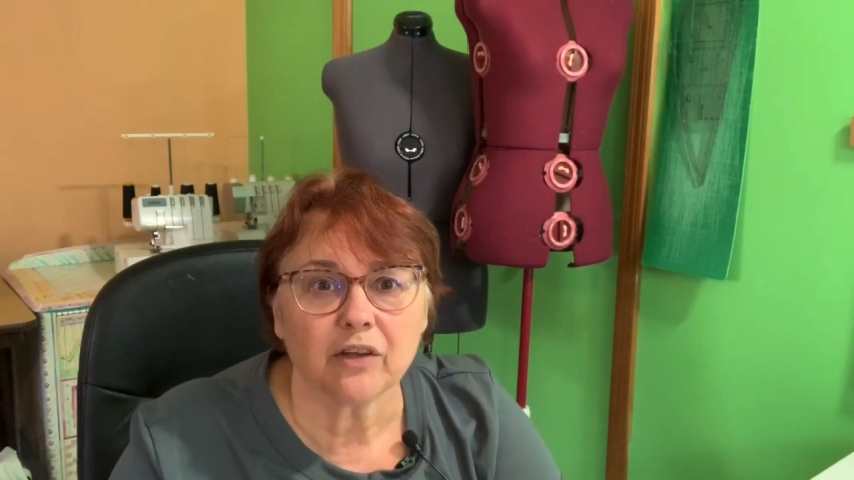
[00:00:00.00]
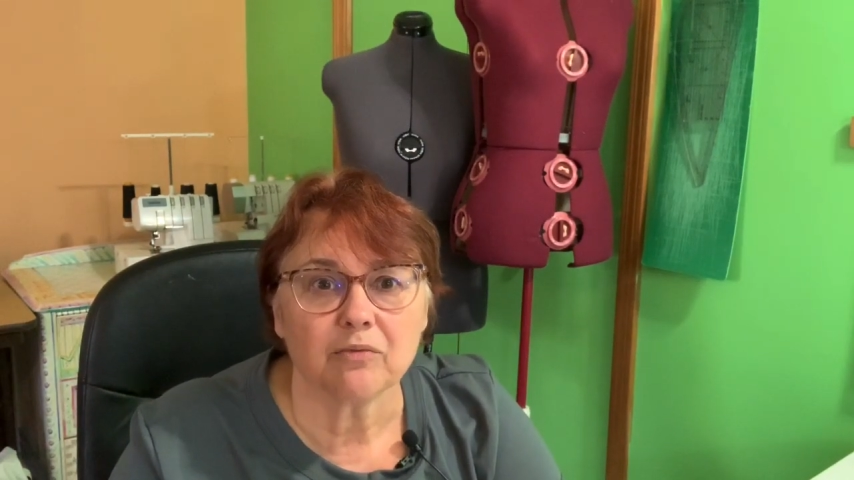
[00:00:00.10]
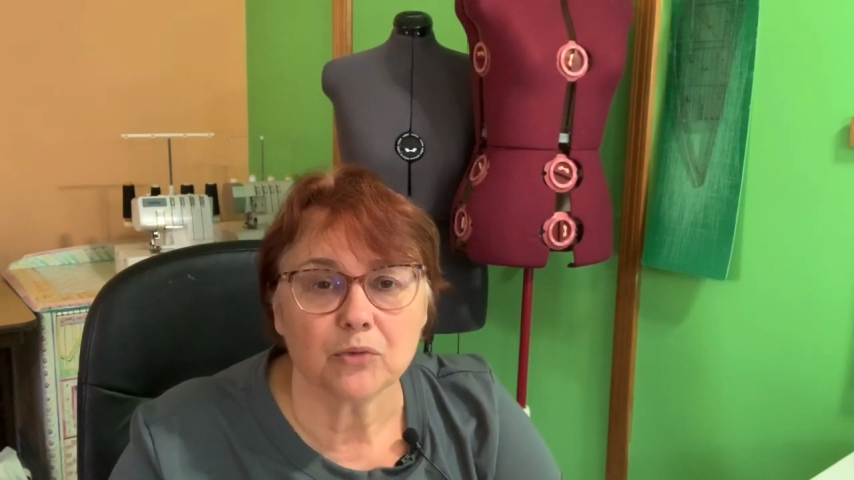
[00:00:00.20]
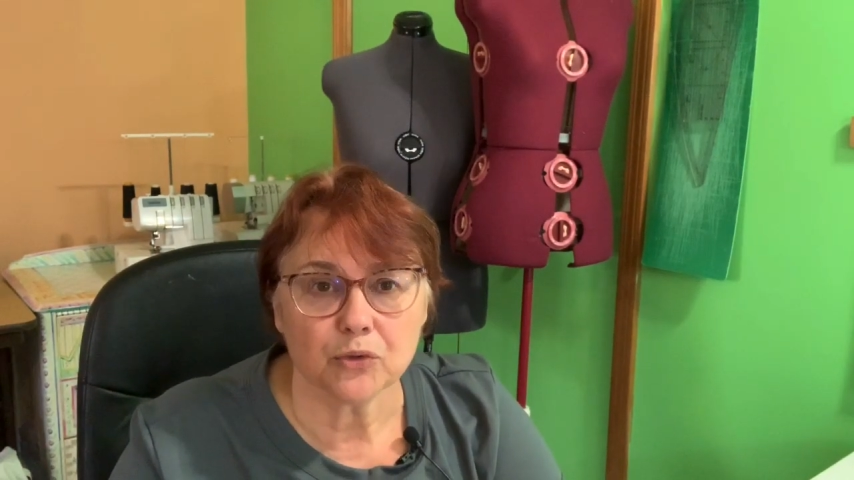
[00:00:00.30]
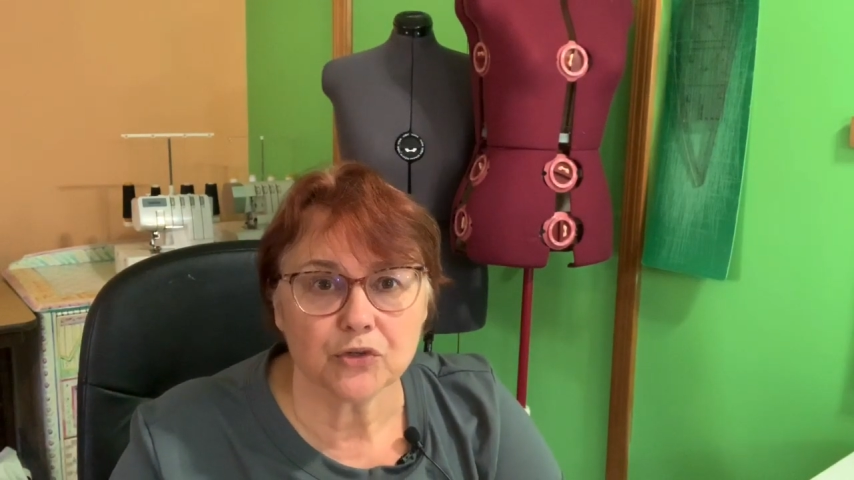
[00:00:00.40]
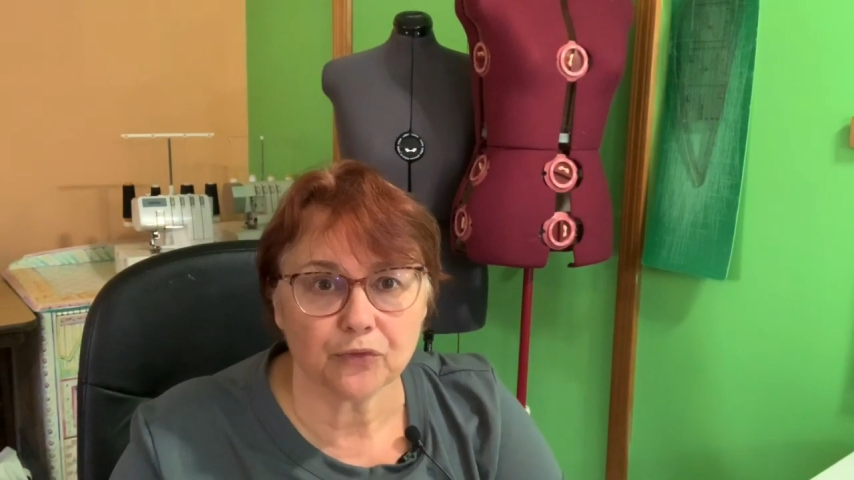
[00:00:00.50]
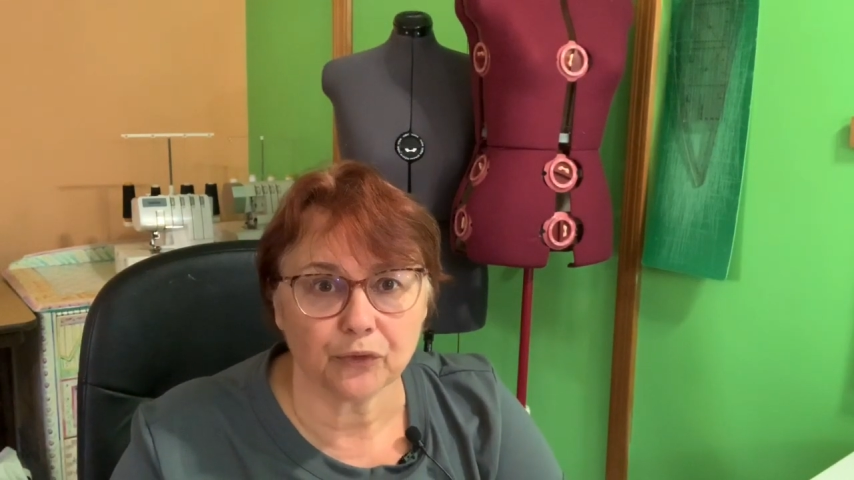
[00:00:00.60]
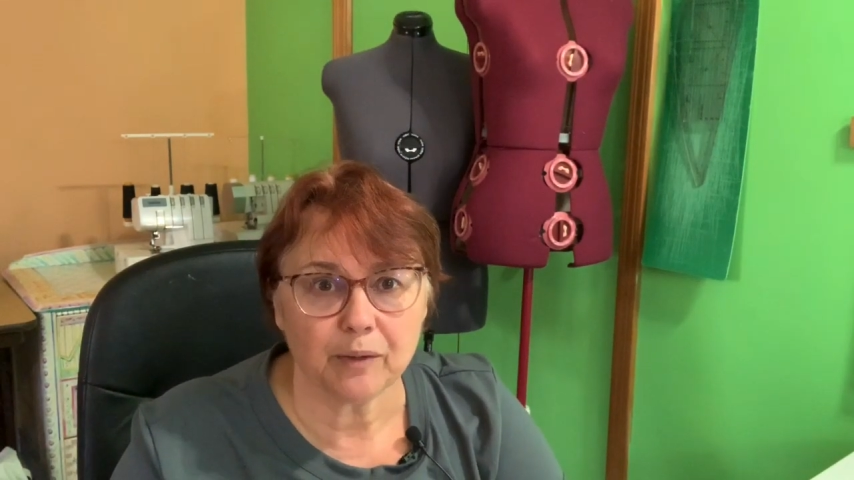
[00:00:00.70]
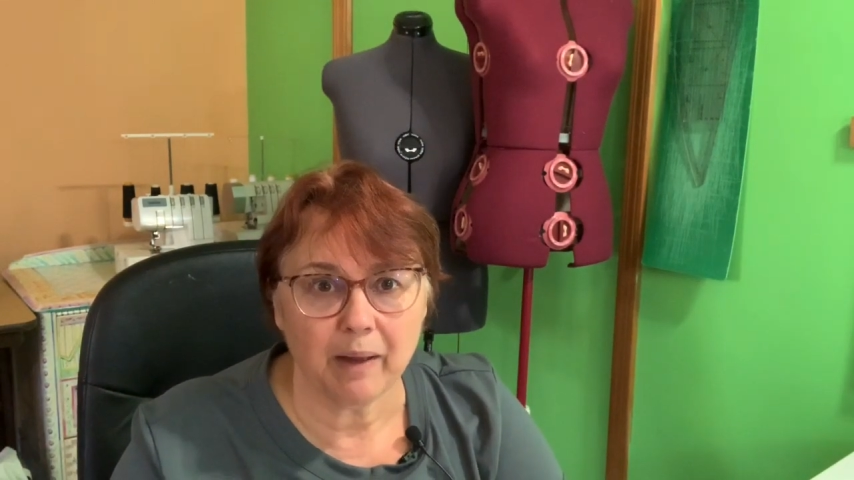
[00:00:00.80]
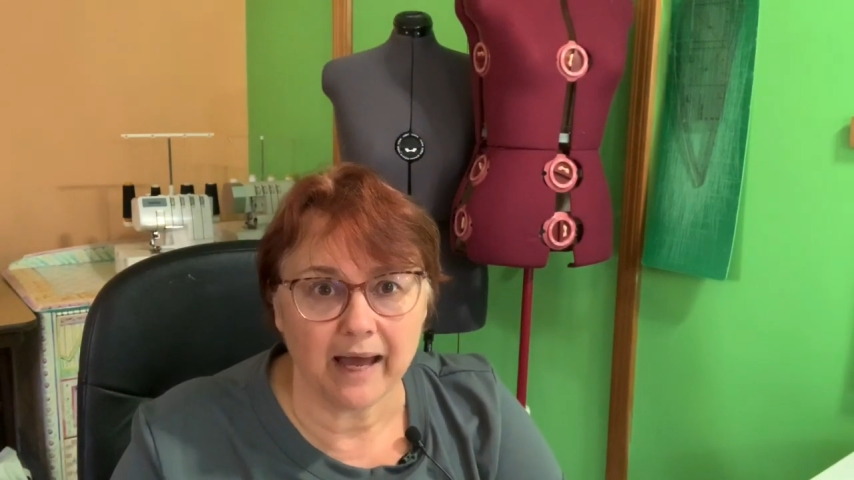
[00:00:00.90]
of Mood's
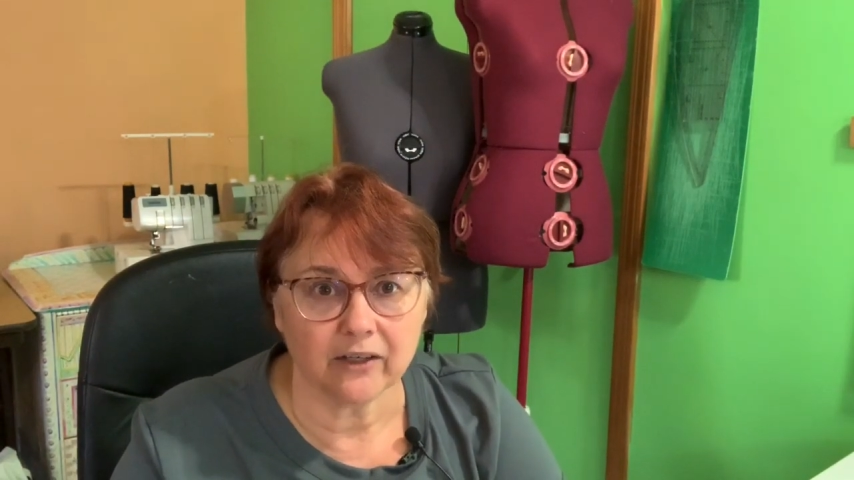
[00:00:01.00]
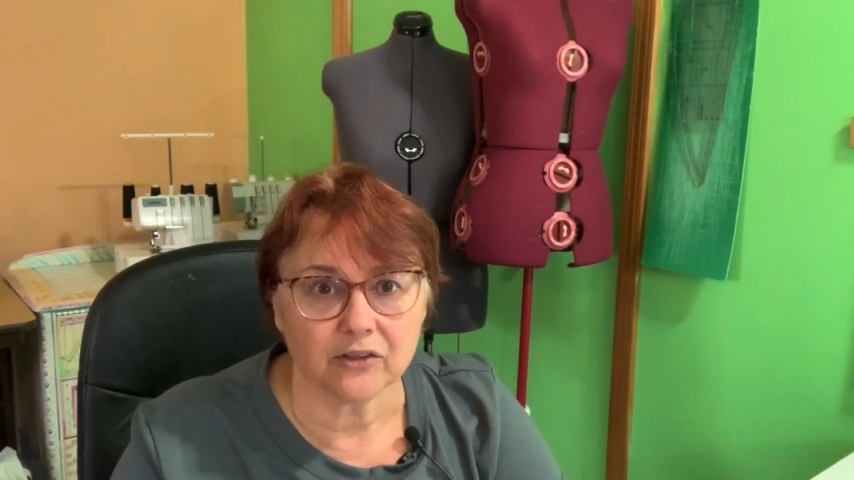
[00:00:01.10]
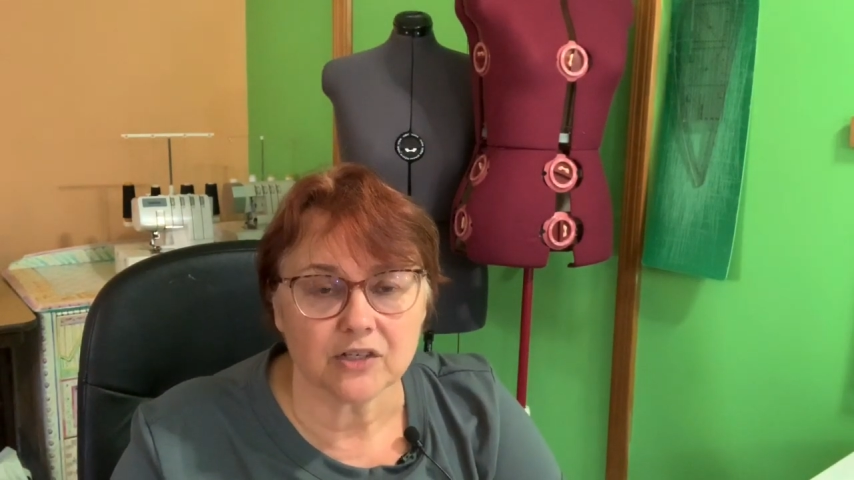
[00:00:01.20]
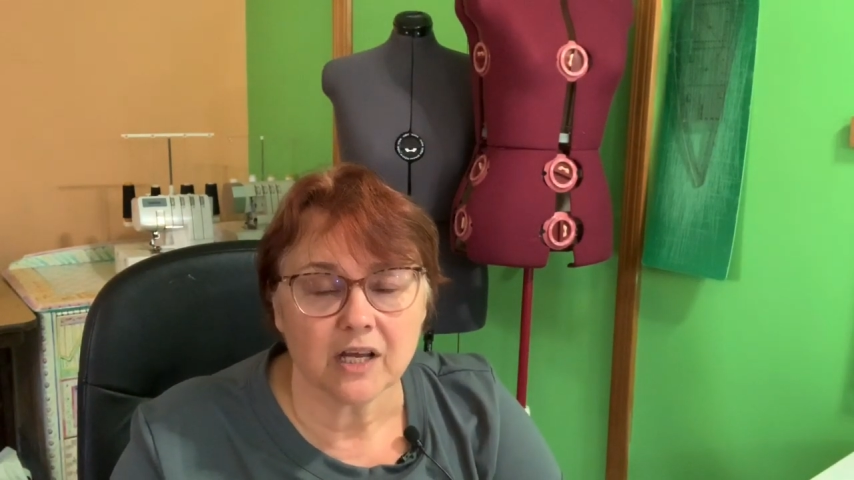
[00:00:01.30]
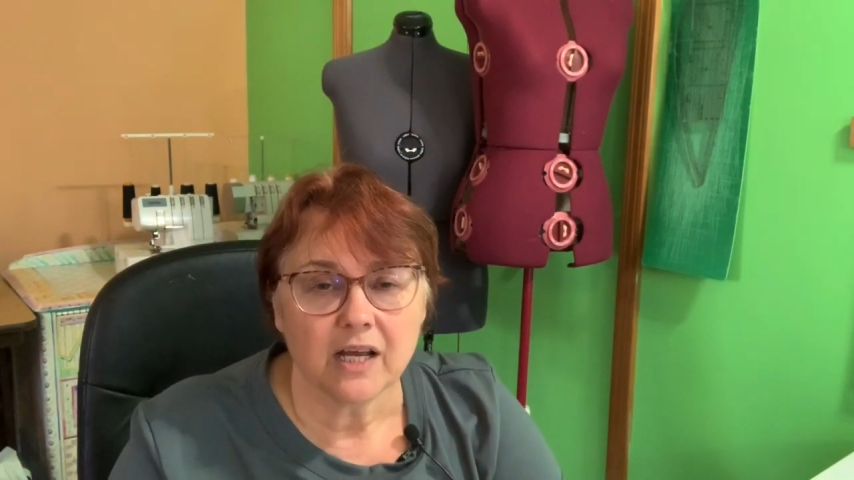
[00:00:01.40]
free patterns.